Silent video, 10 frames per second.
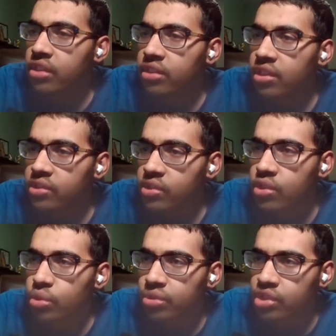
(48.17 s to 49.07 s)
think he's going to
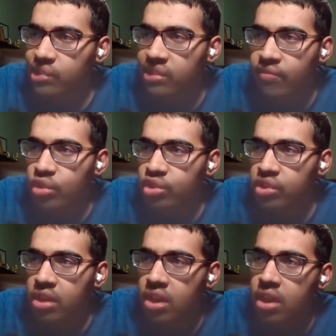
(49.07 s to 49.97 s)
do just like the first
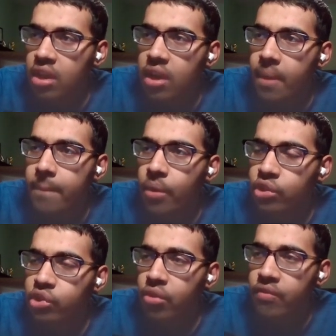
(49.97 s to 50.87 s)
leg.
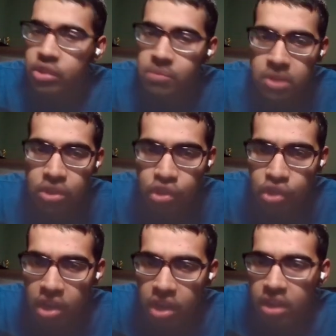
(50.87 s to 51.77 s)
Barcelona versus
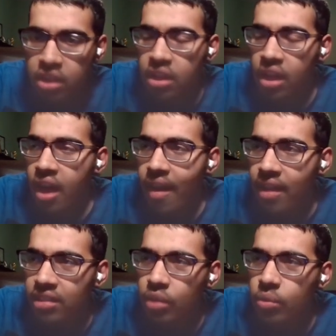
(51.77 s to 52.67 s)
PSG. I
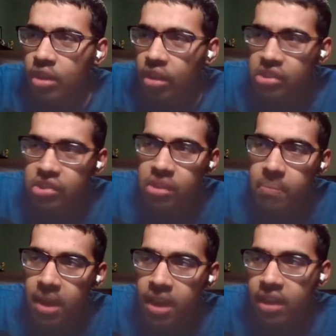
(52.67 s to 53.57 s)
think we got this in the
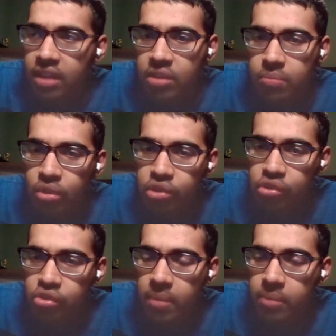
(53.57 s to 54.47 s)
bag. I think Barca
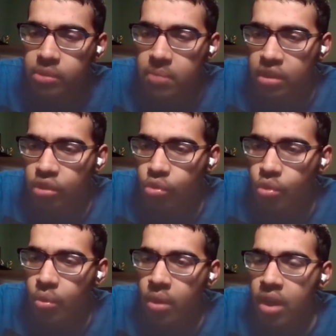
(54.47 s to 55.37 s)
should be able to make it through.